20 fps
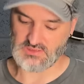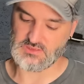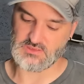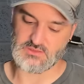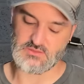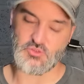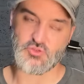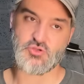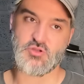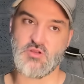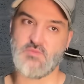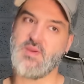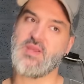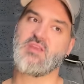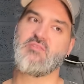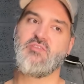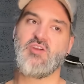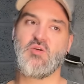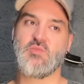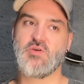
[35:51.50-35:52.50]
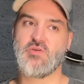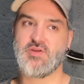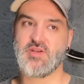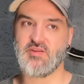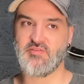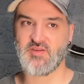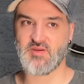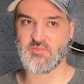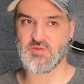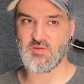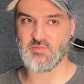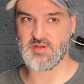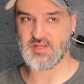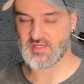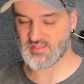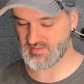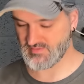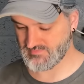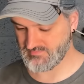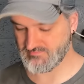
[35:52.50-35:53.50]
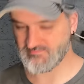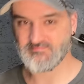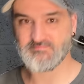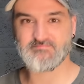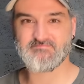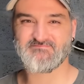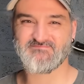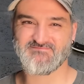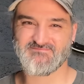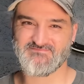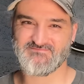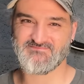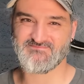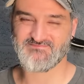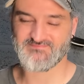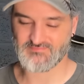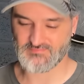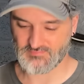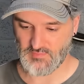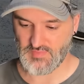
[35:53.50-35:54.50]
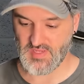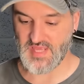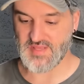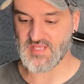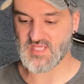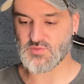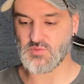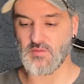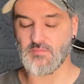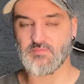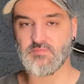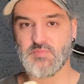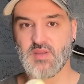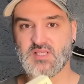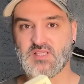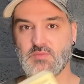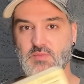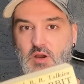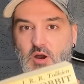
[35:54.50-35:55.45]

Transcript: Not trying to make a film or anything public. Yeah, this one, picked up The